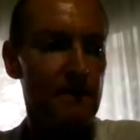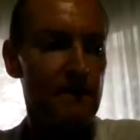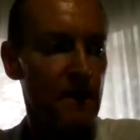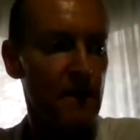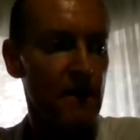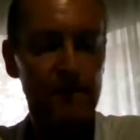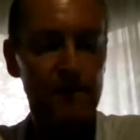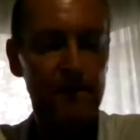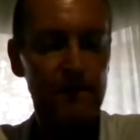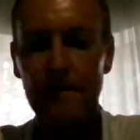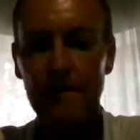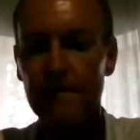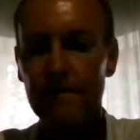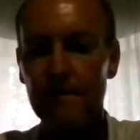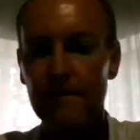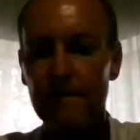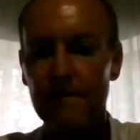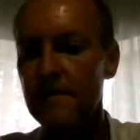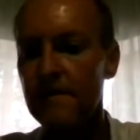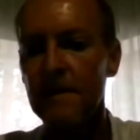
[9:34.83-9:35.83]

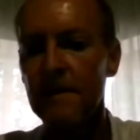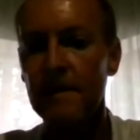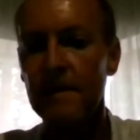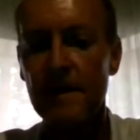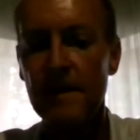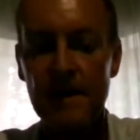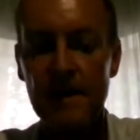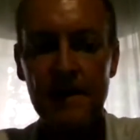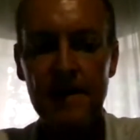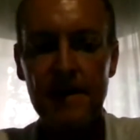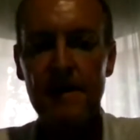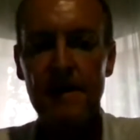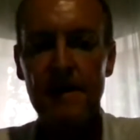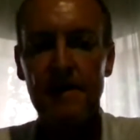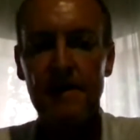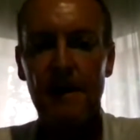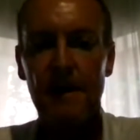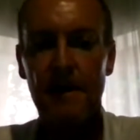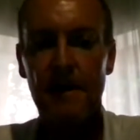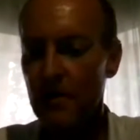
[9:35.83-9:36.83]
of
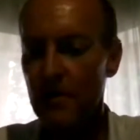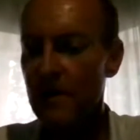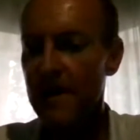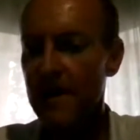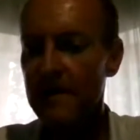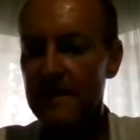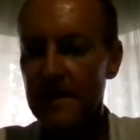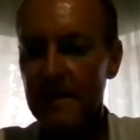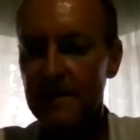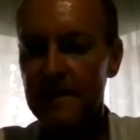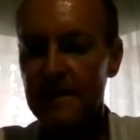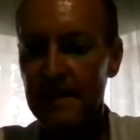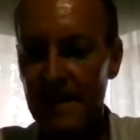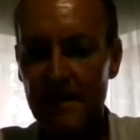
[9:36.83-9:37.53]
a correct nature.